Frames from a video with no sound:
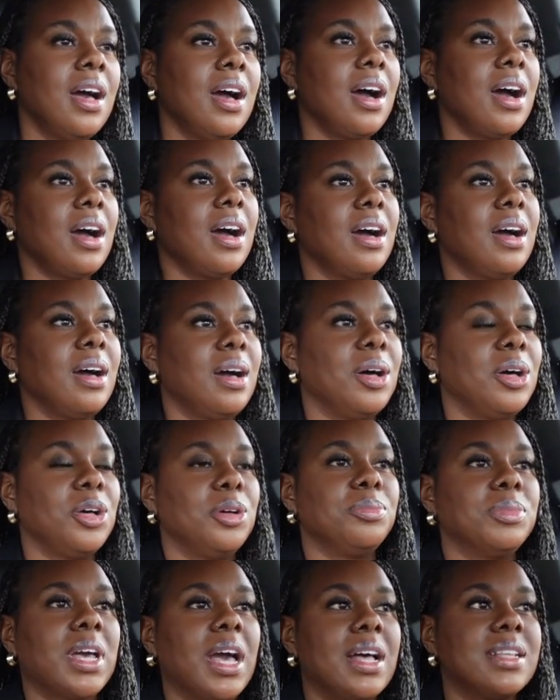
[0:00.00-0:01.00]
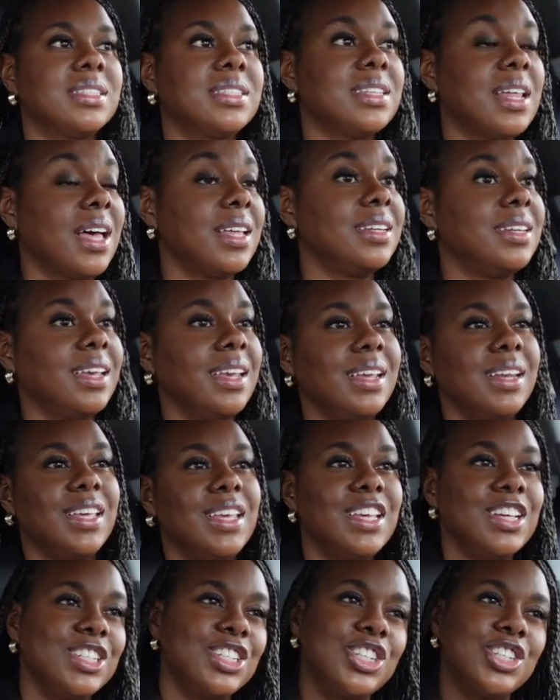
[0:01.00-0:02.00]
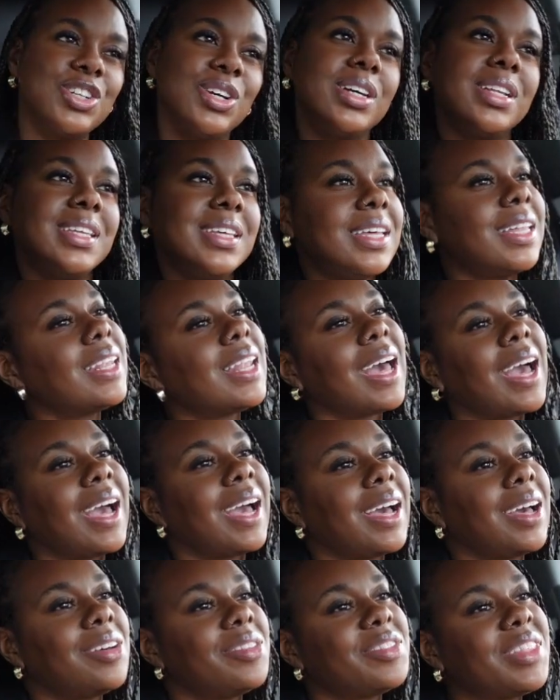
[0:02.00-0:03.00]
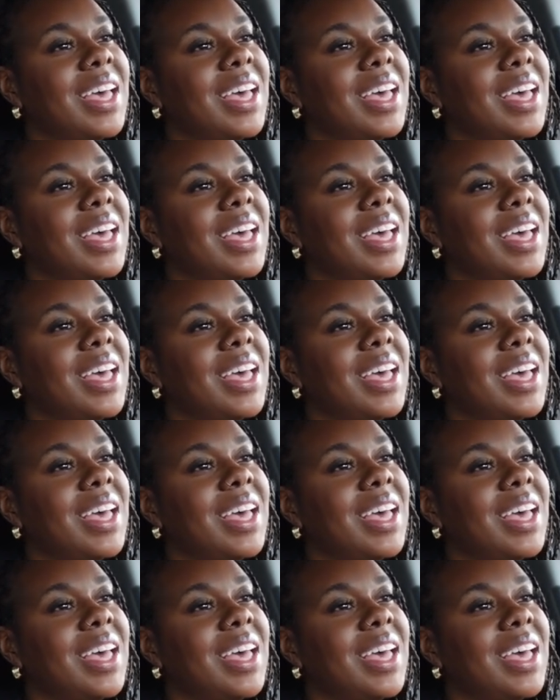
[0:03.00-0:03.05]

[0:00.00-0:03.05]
God's not dead, he is surely alive.